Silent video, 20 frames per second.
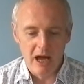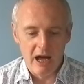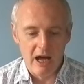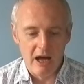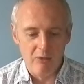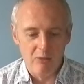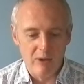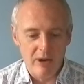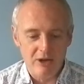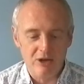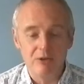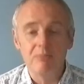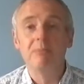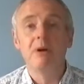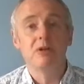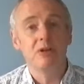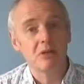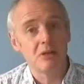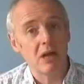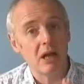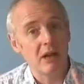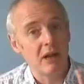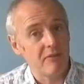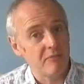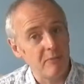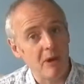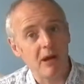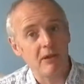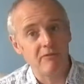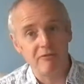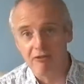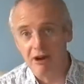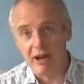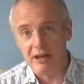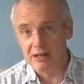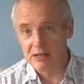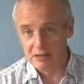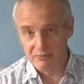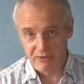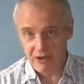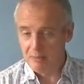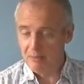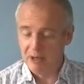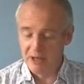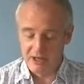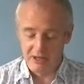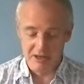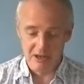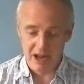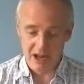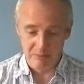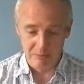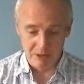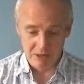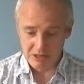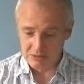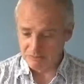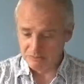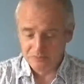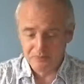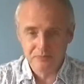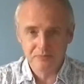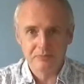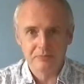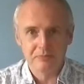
uh, which, much as I love my friends, family and neighbours,